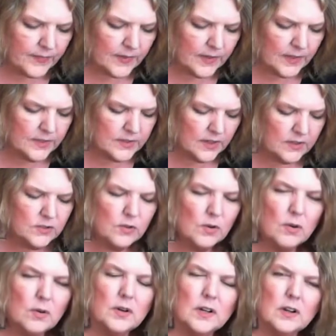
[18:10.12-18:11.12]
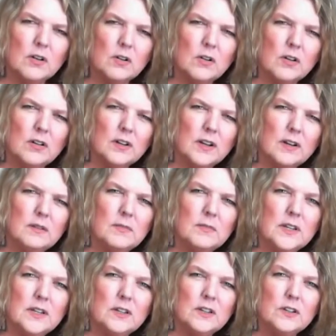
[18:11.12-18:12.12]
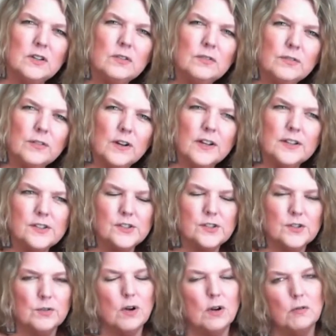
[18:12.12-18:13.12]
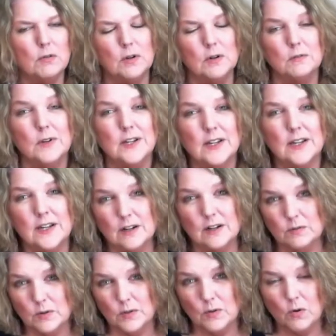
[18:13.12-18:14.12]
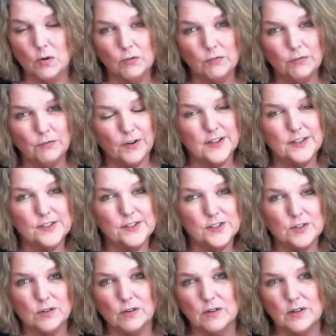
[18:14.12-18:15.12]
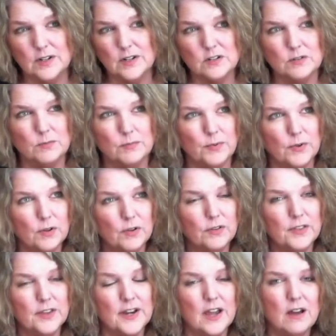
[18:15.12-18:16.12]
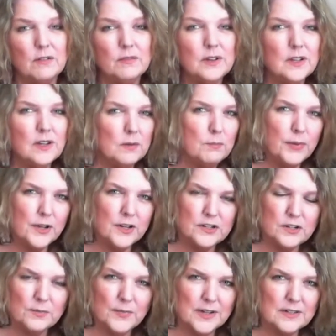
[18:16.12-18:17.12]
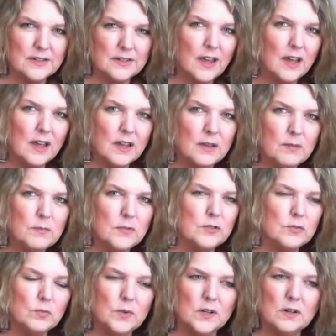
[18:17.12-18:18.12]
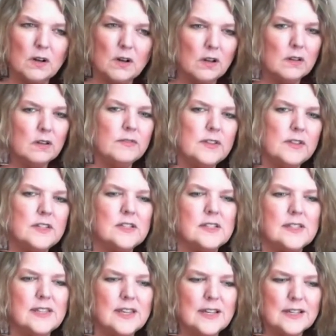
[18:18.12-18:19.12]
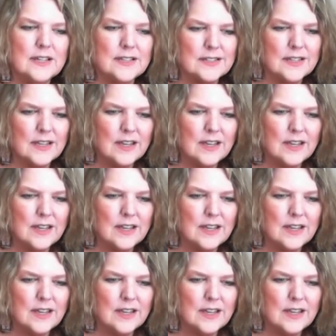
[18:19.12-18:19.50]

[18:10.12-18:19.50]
it's like, do I want to go out and meet new friends? Do I want to reconnect with old friends? Do I want to do both? And how am I going to budget my time between all of these things?